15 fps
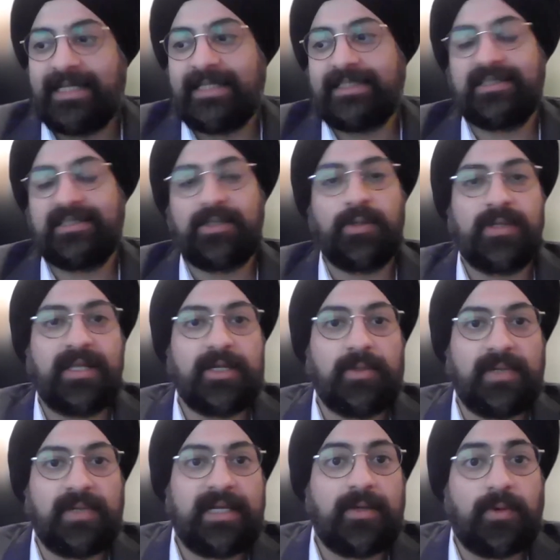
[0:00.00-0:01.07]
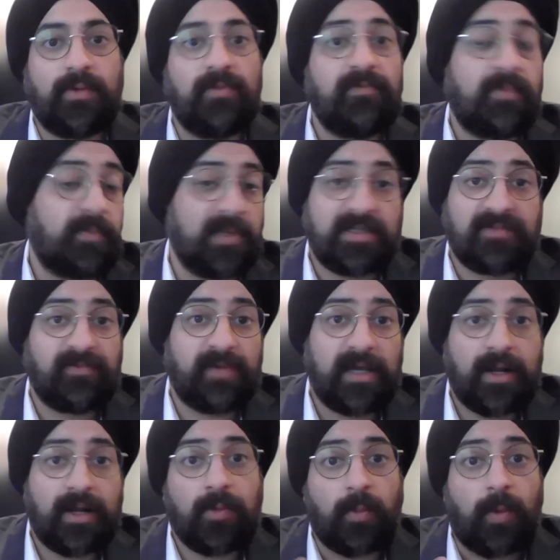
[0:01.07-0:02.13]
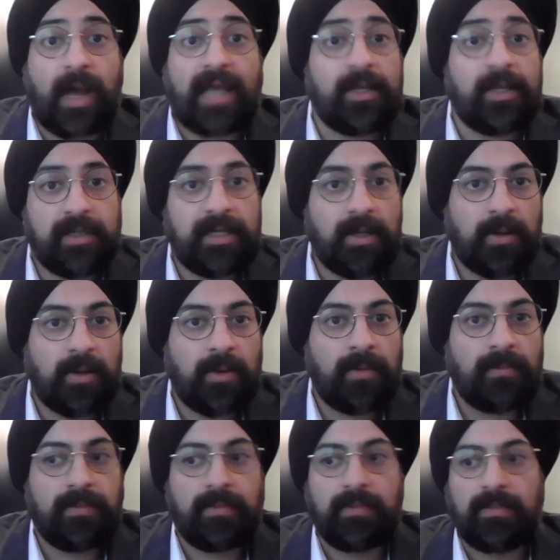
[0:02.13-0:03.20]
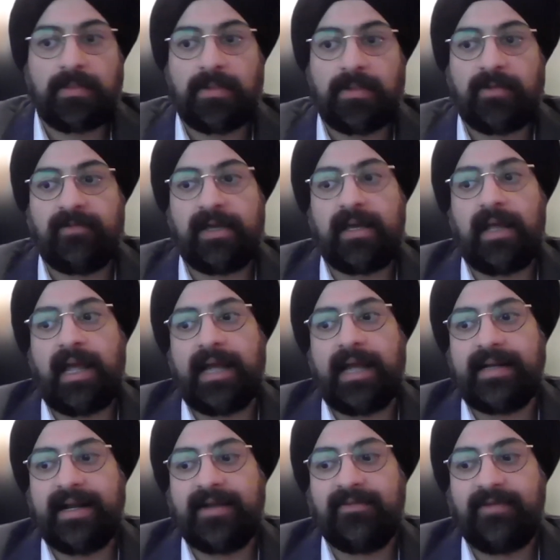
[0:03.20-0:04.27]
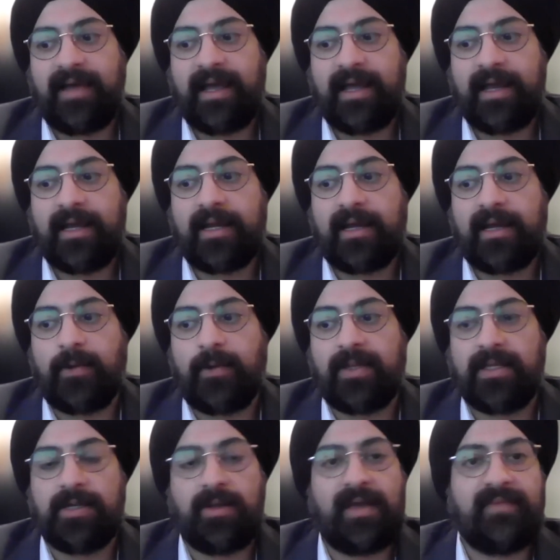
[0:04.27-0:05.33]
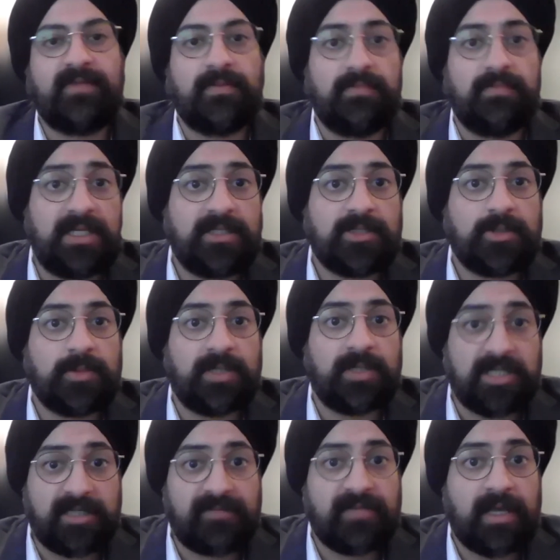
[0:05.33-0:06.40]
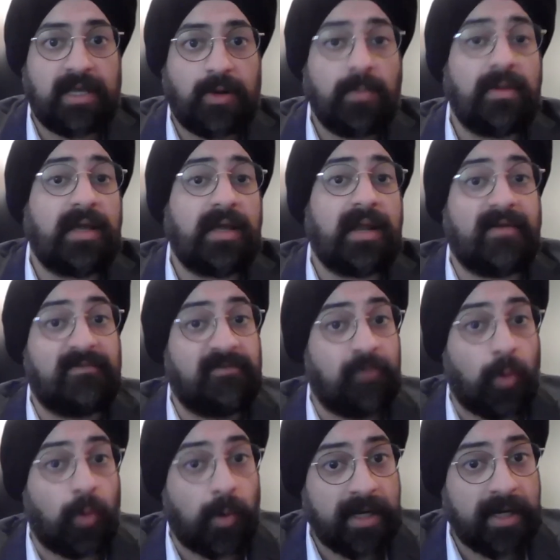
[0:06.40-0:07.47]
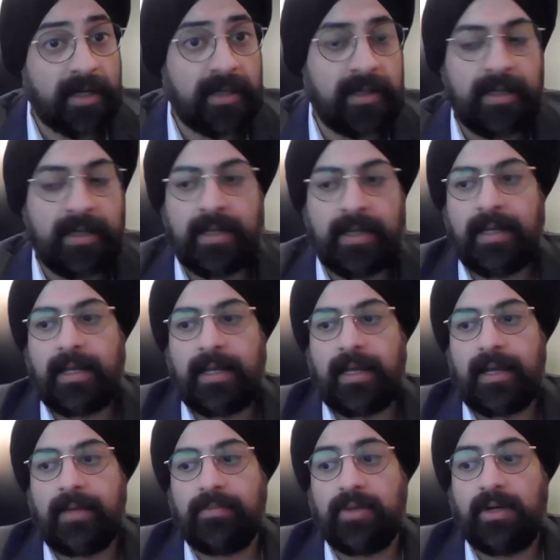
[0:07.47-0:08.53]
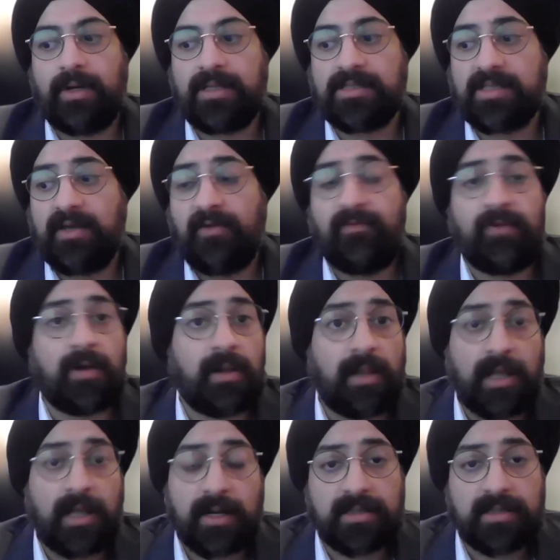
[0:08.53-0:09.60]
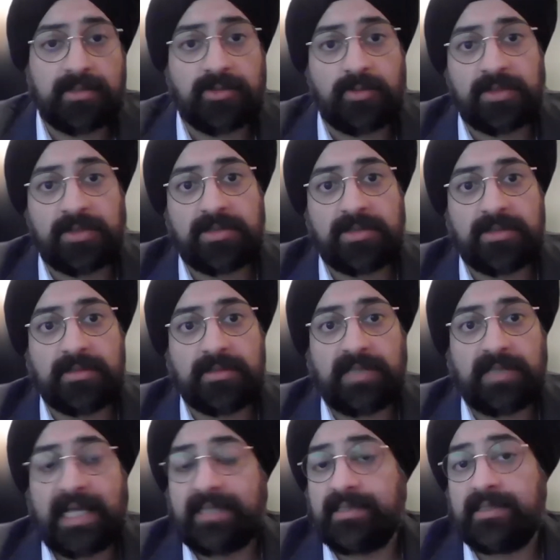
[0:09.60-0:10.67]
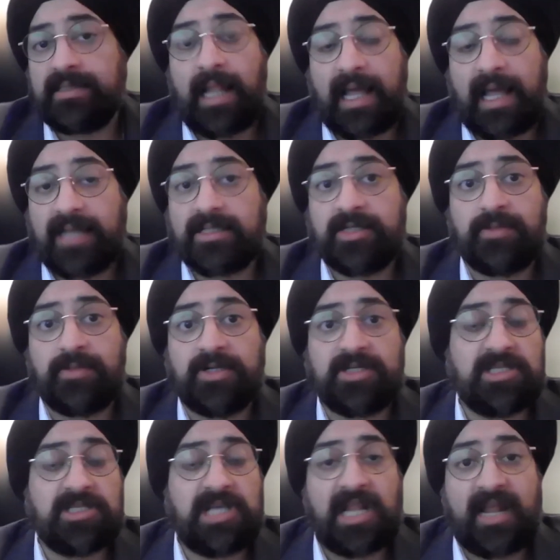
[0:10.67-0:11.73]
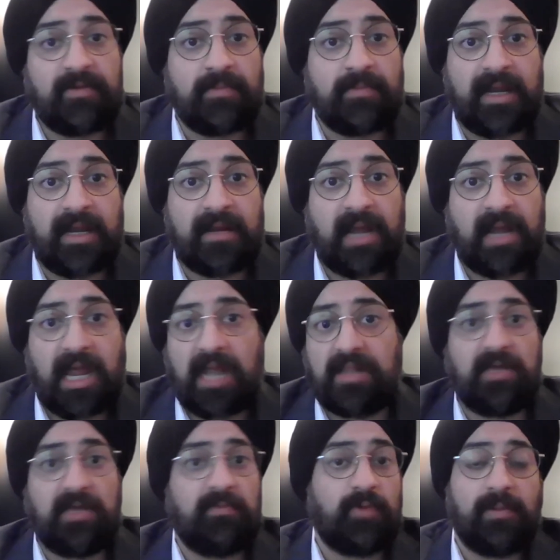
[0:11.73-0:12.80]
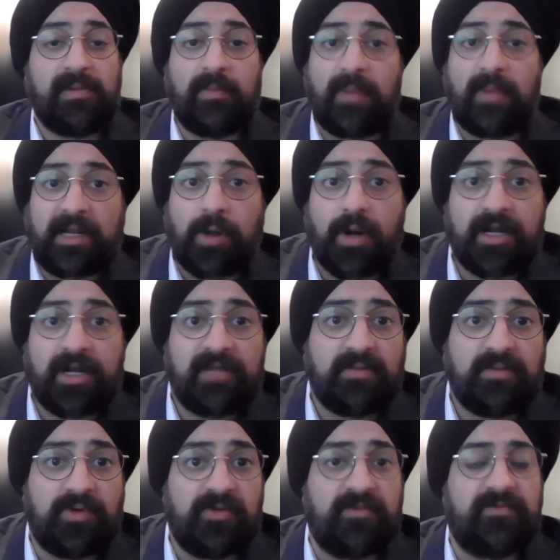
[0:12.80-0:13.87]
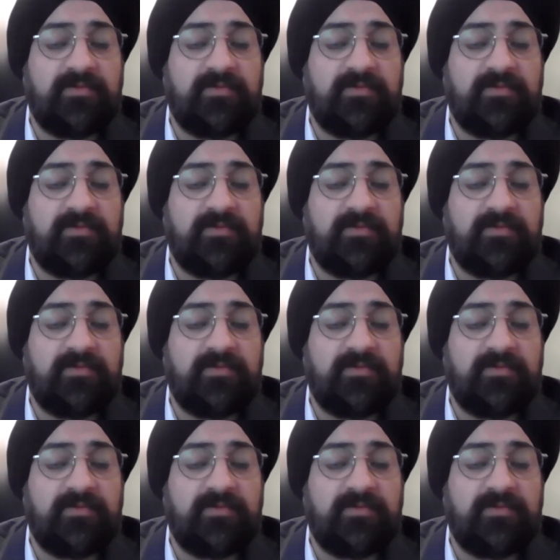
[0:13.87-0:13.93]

Just know that you need a home. Let's figure out why you need a home. Identify whether you have the means to achieve that home and afford it. Because for a lot of consumers, that's the largest purchase they'll ever make, and they probably might not even move.